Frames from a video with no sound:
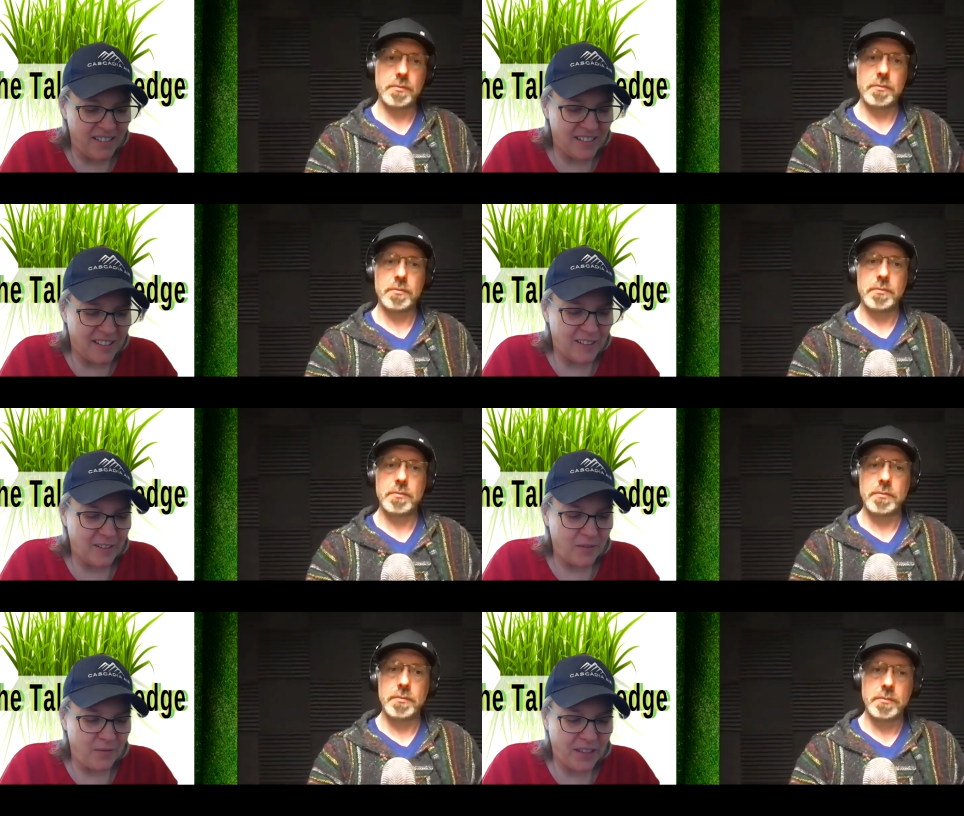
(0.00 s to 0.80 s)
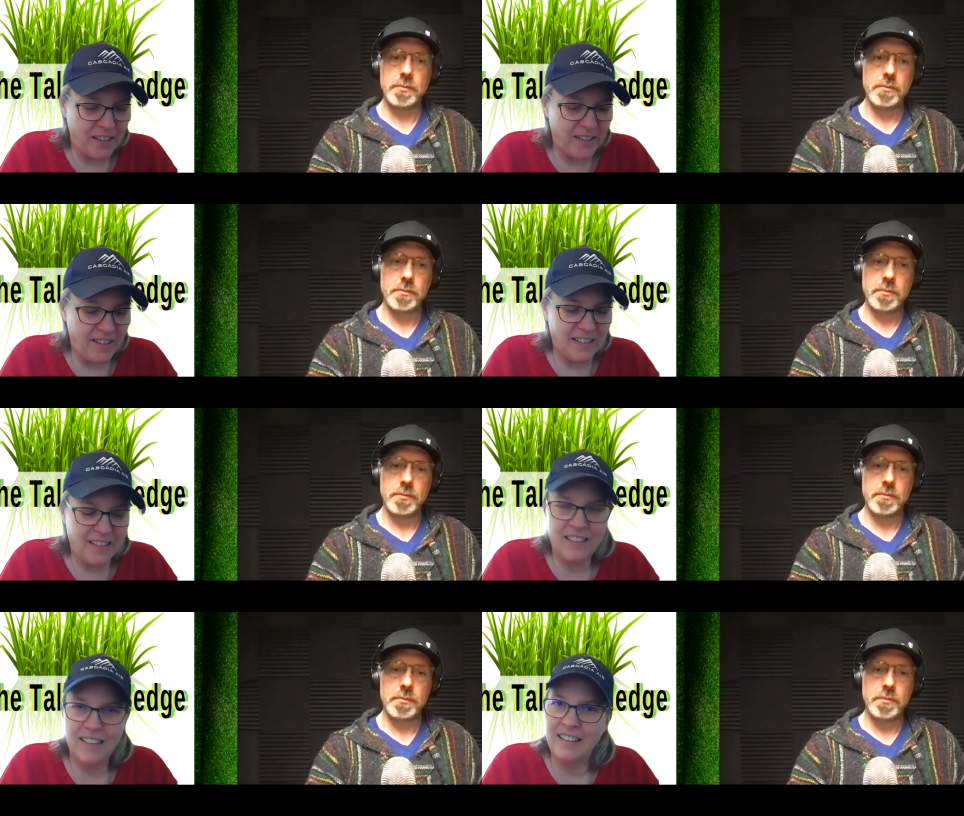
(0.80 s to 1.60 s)
Speaker 1: Uh, uh,
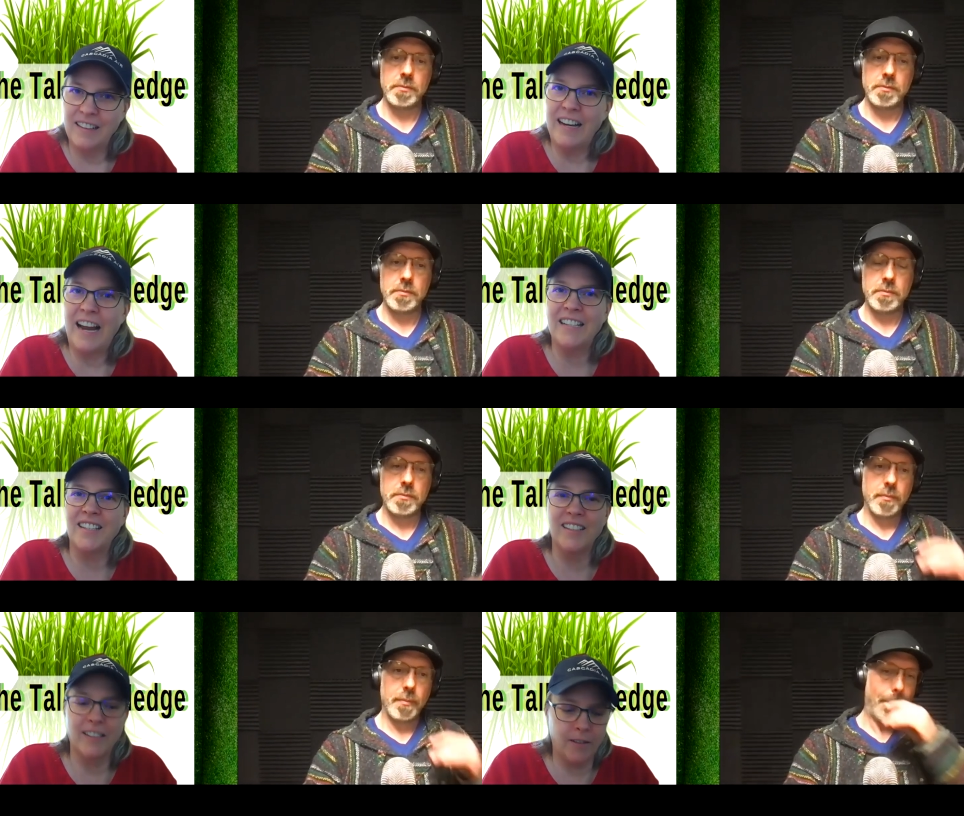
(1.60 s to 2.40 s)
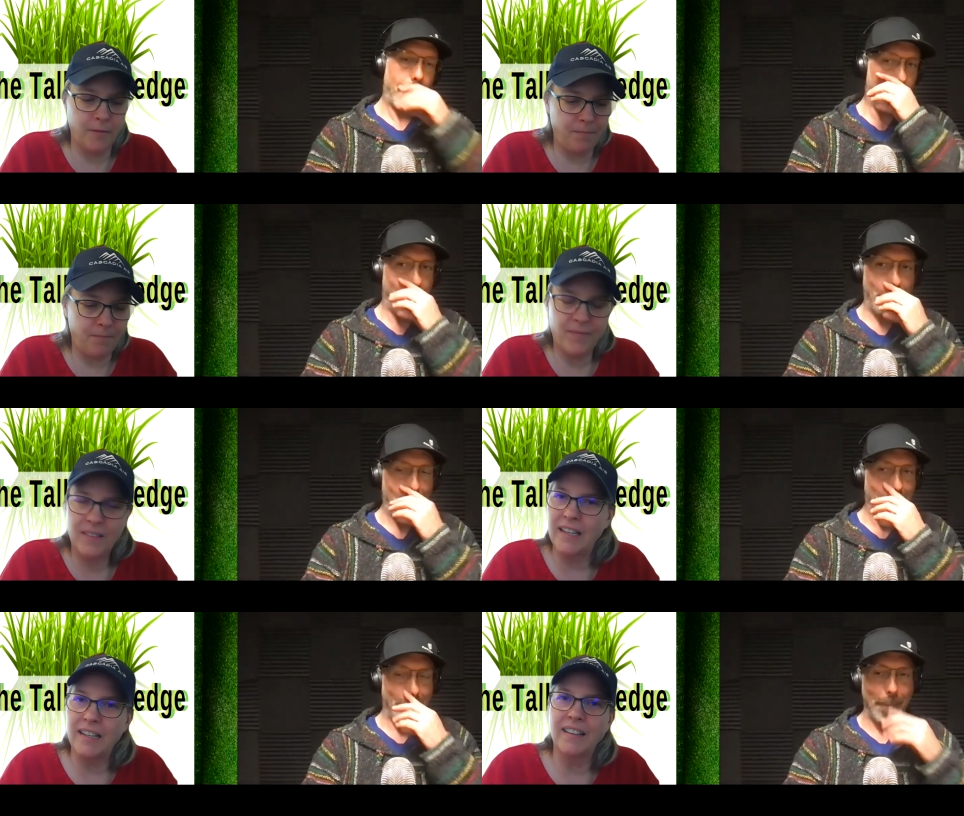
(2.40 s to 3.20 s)
an idea
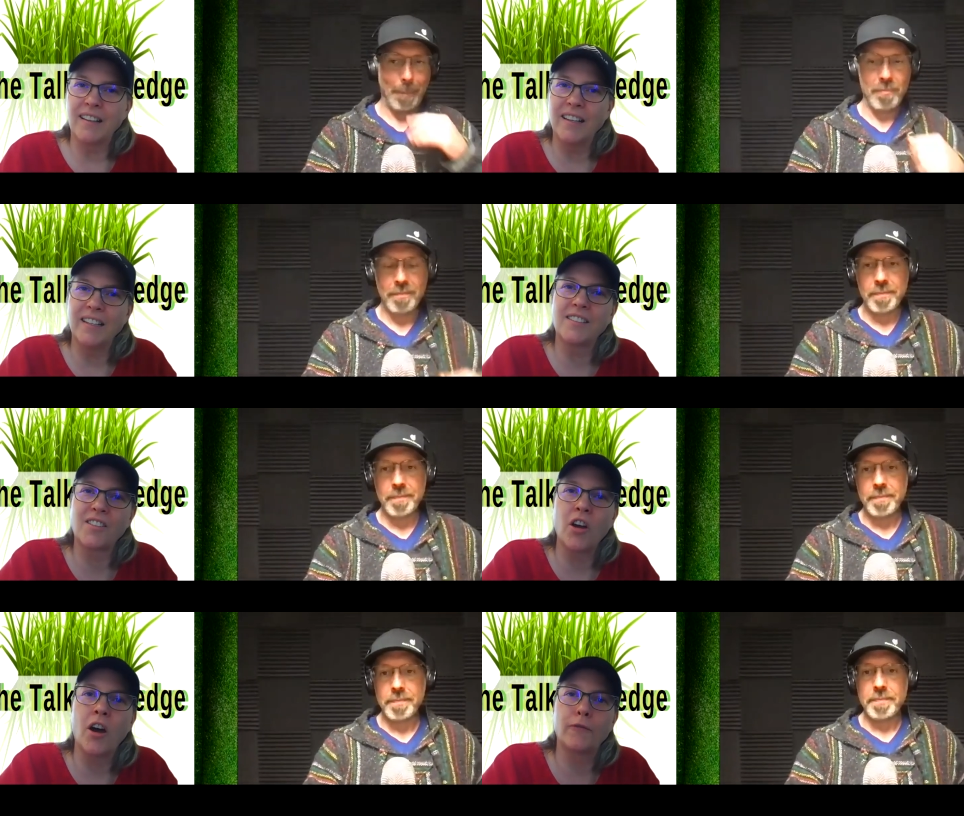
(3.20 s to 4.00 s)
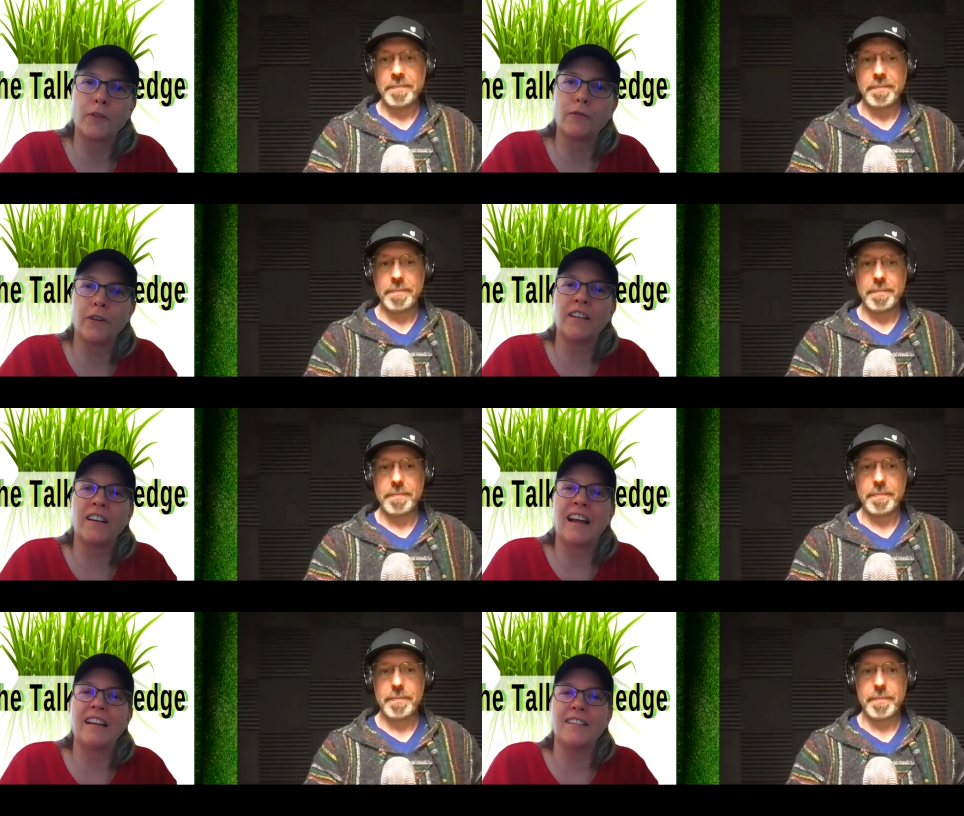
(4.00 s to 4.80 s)
it, it's tough to fund
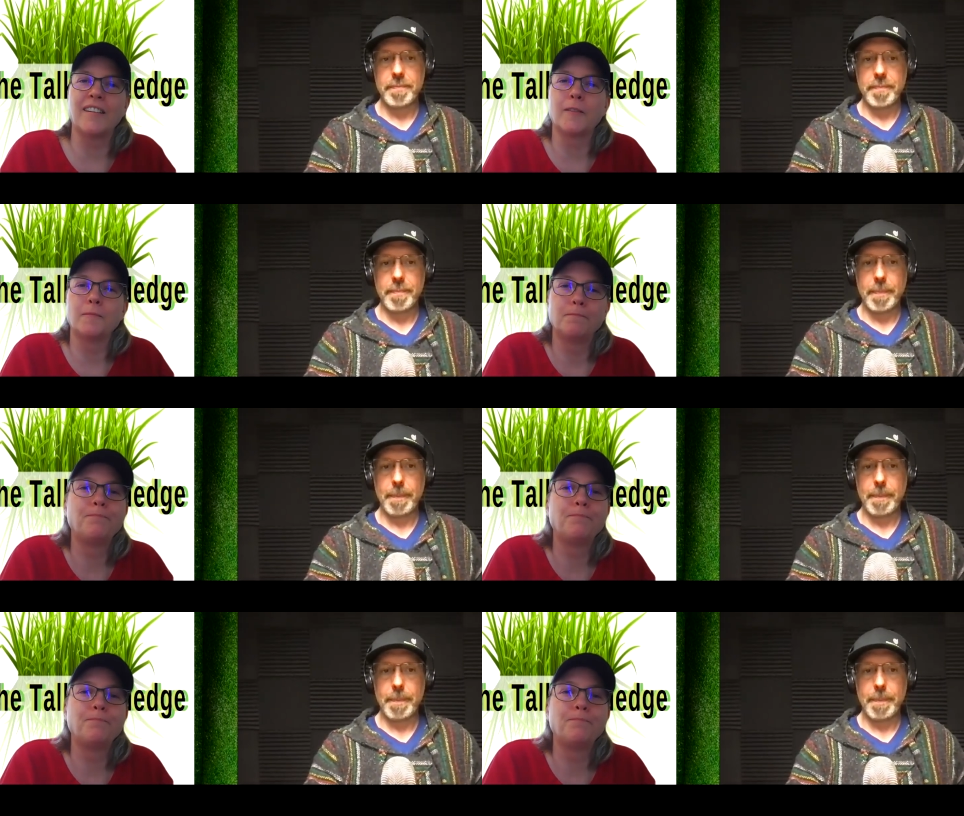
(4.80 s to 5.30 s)
an idea.